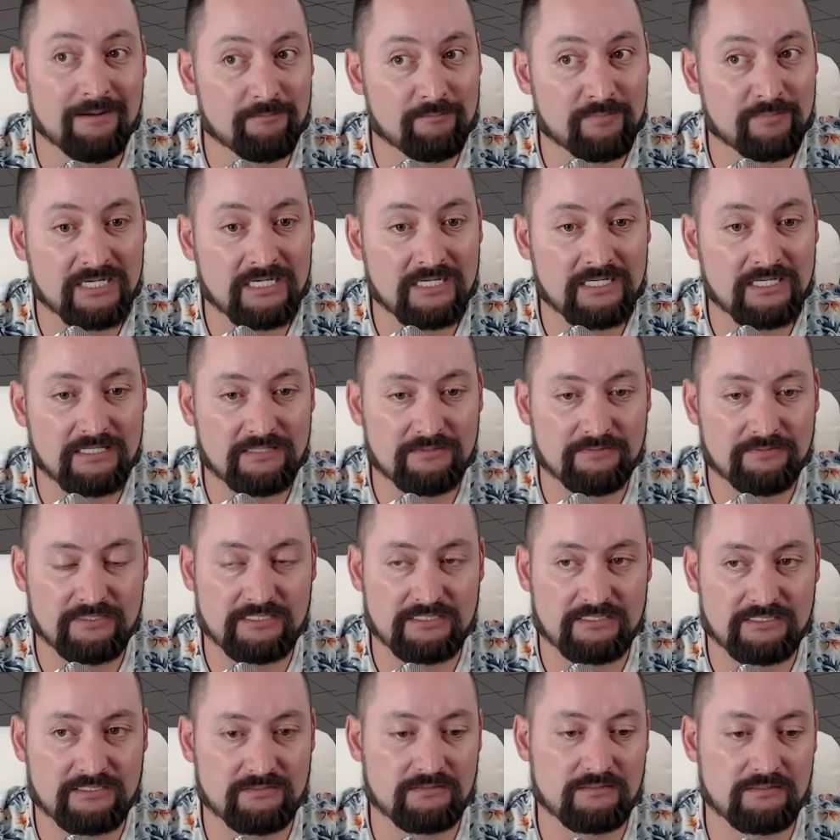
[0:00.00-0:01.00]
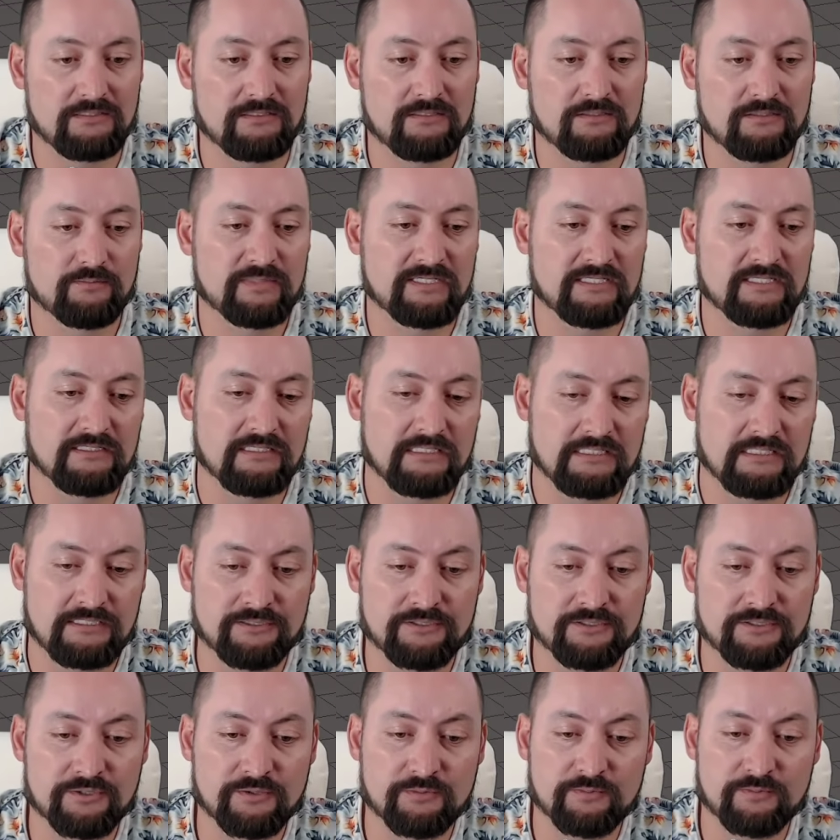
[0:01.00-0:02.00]
but there's still a little bit to
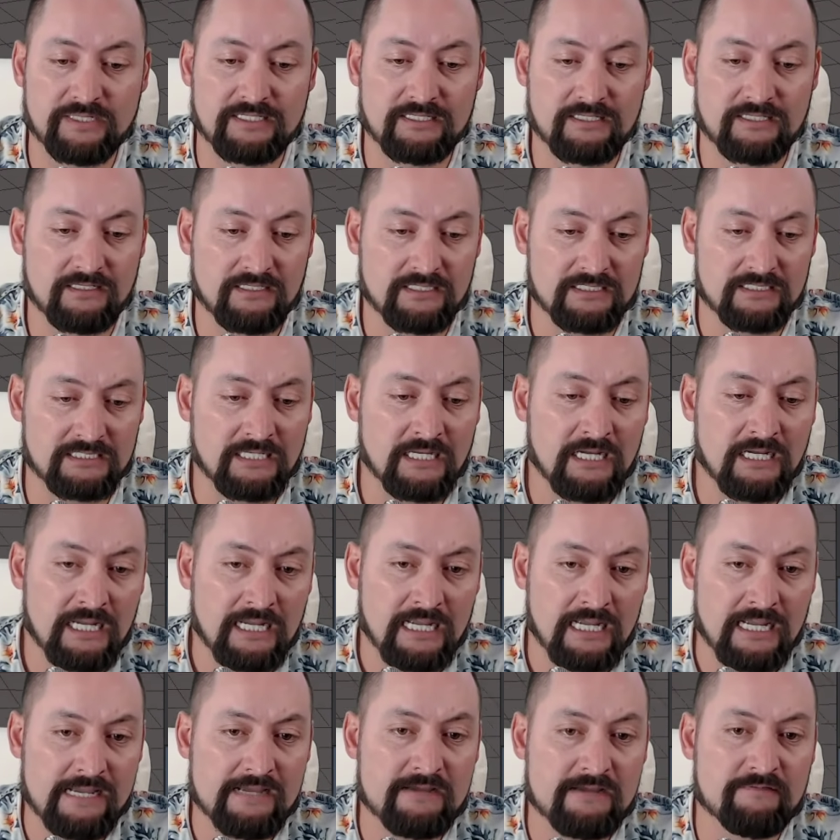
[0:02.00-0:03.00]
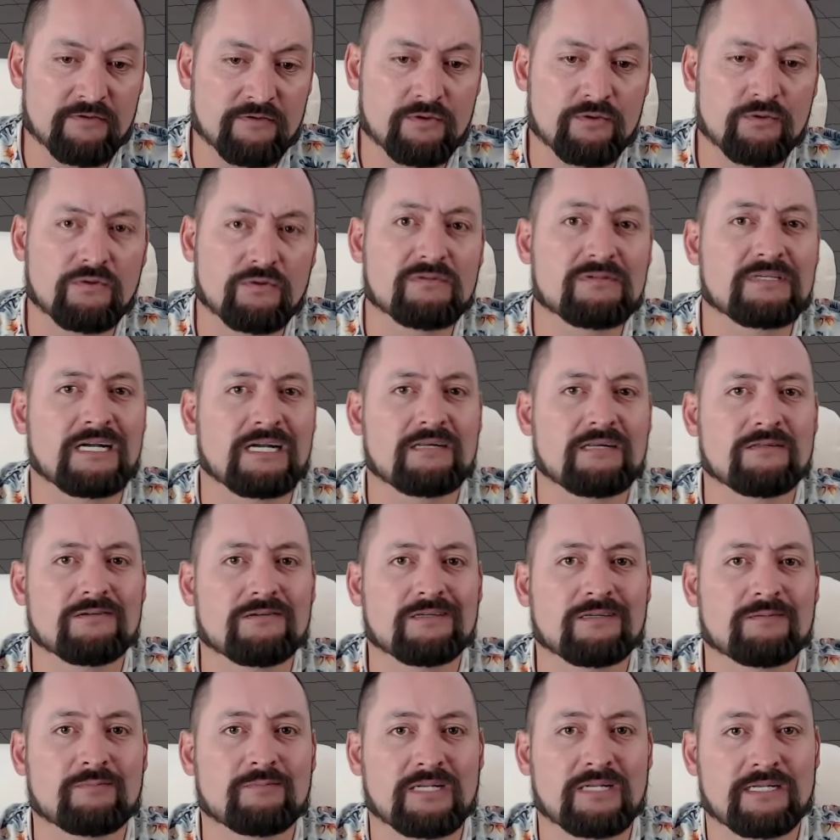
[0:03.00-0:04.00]
do, because if you
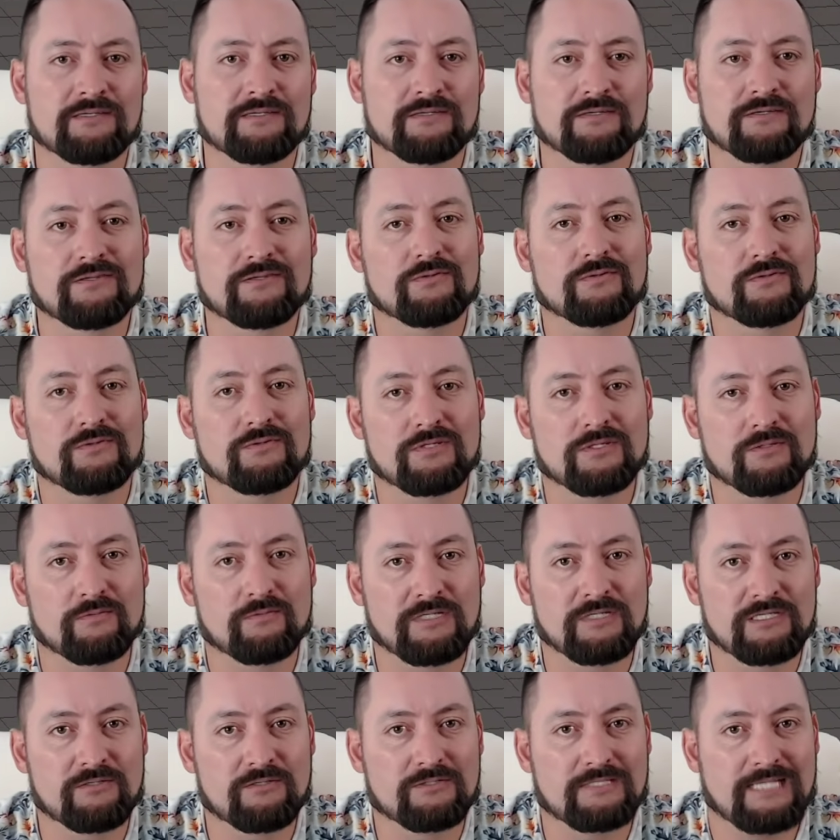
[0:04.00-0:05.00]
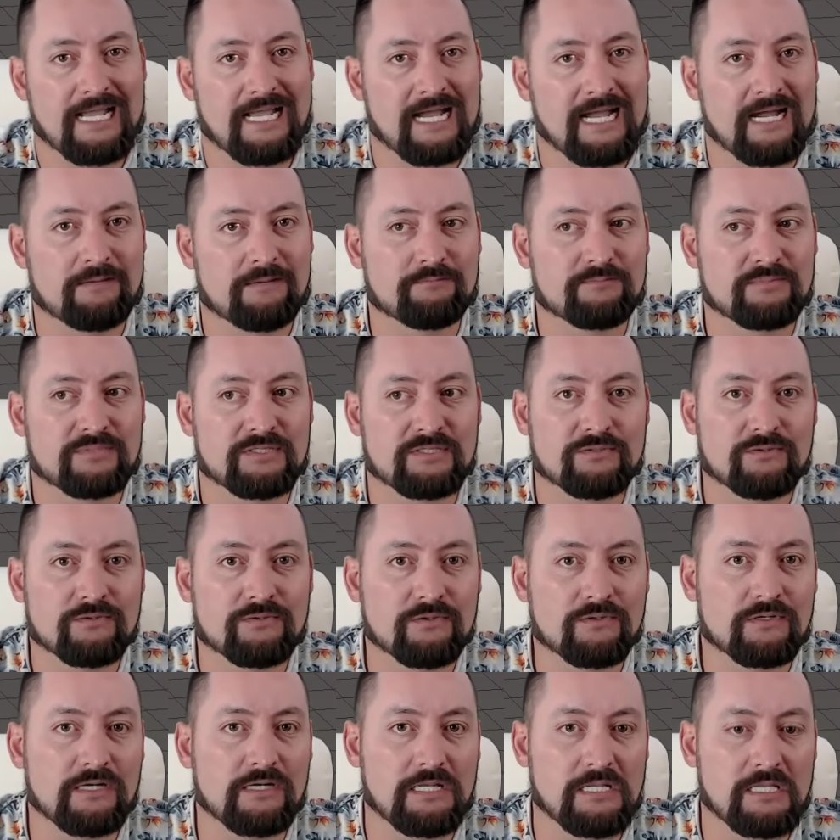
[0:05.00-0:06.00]
downloaded Blender through the Windows App
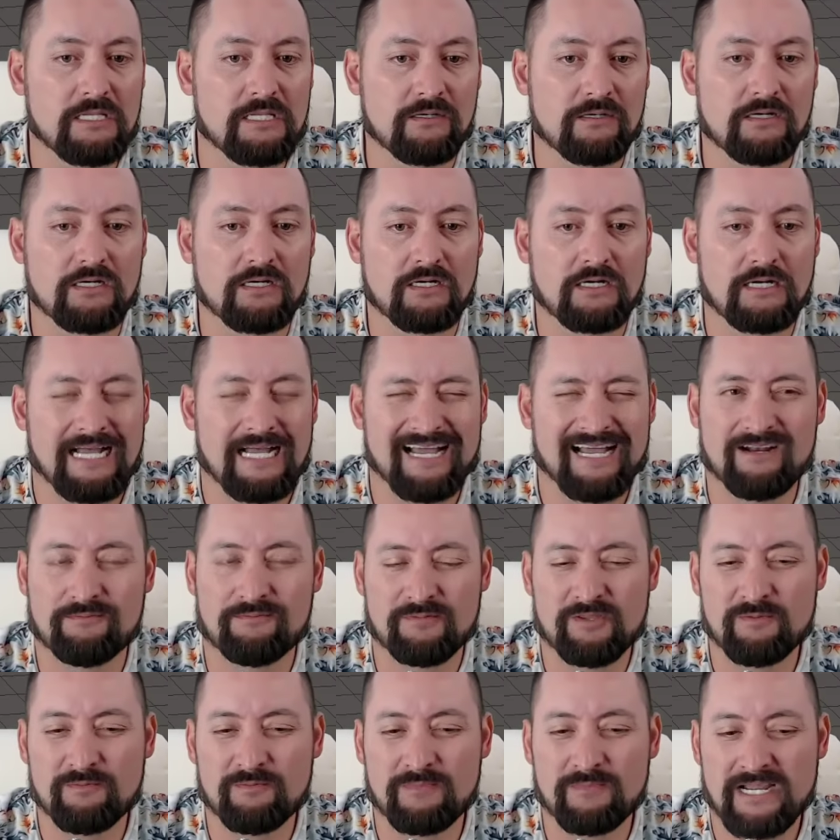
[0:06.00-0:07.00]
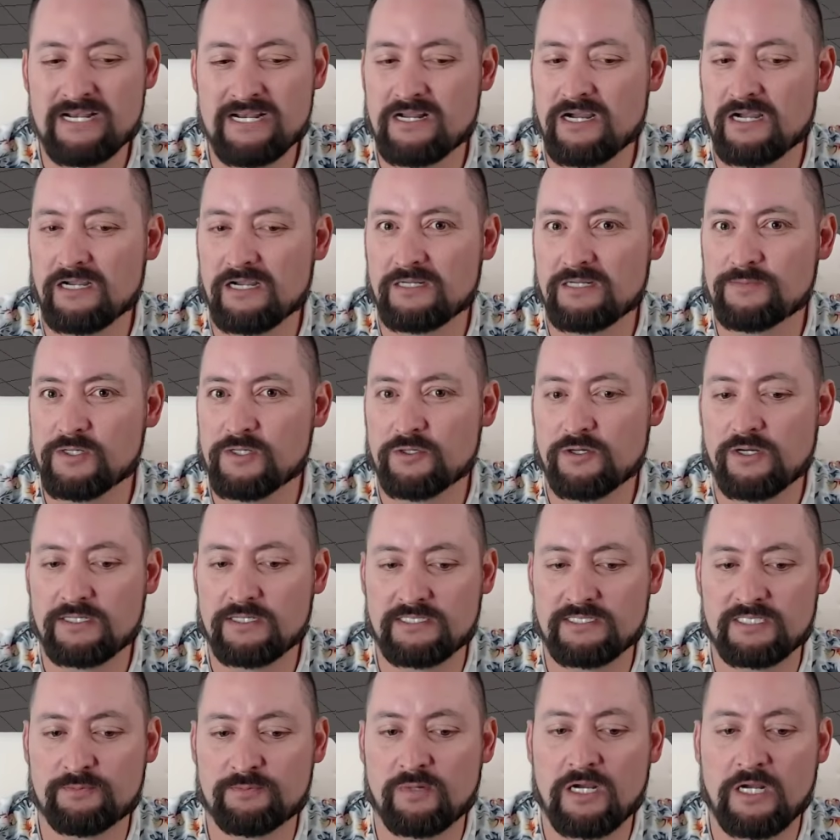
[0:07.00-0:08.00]
Store, you might not come across
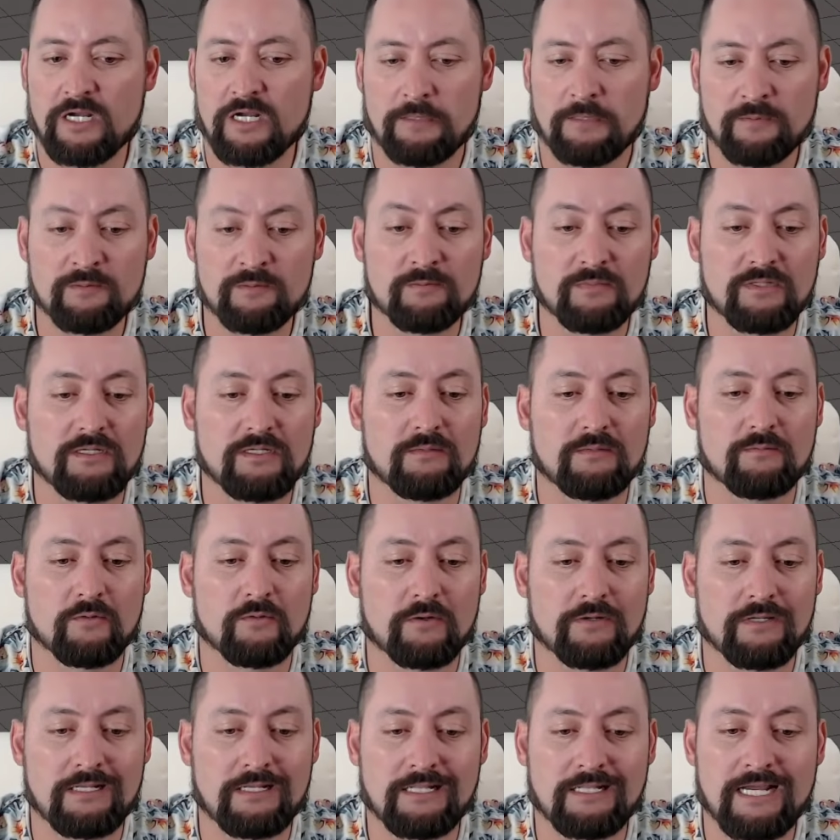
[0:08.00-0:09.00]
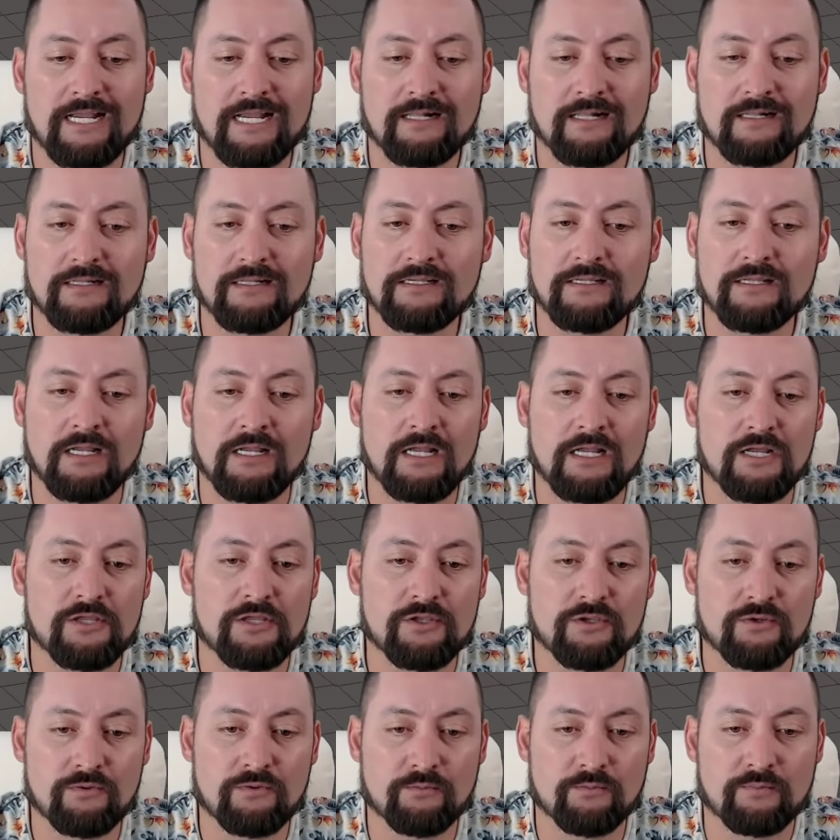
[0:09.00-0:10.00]
this problem, but more than likely
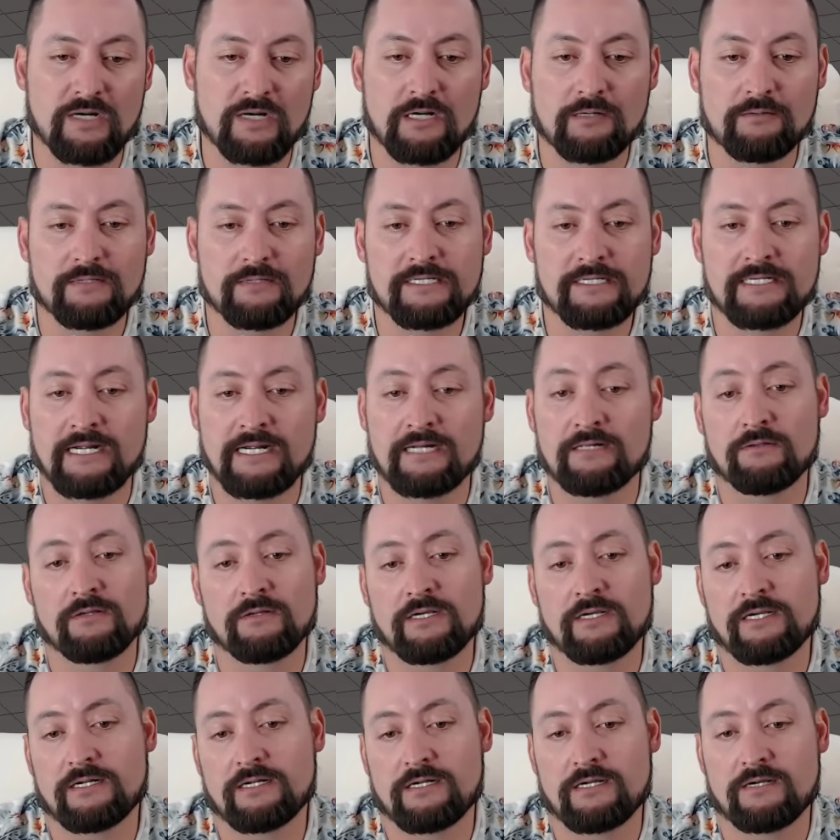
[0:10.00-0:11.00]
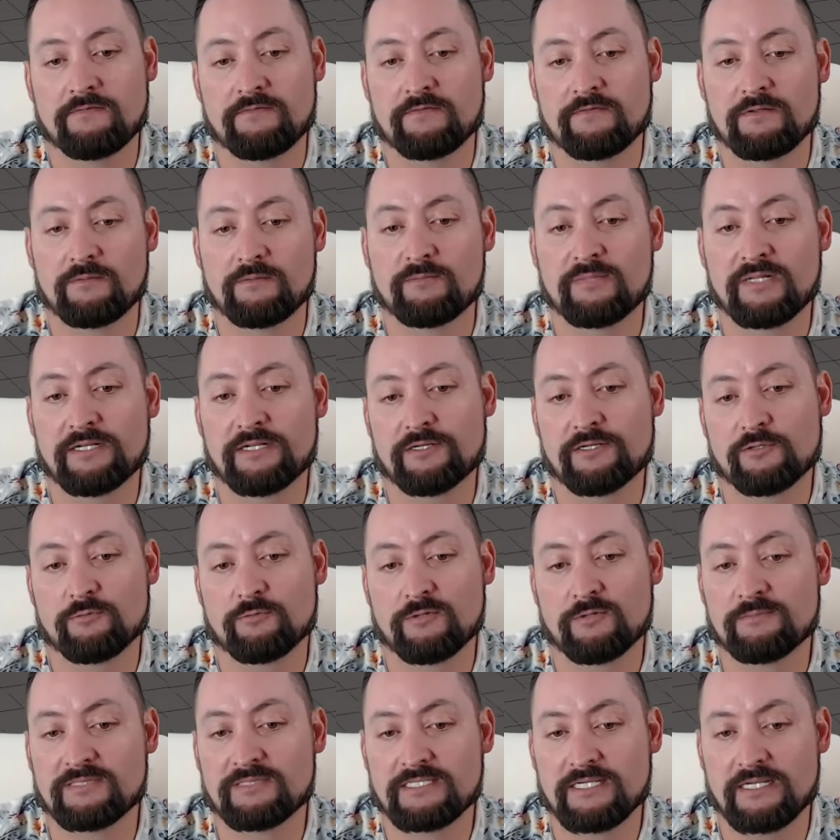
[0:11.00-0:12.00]
you probably downloaded it off the Blender
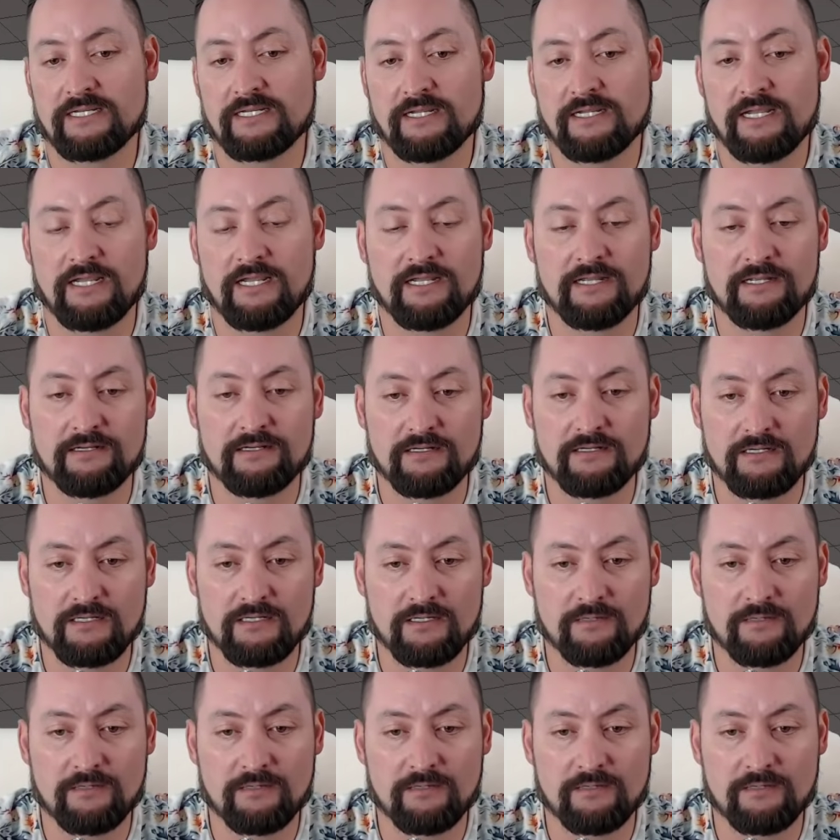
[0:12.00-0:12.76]
website, and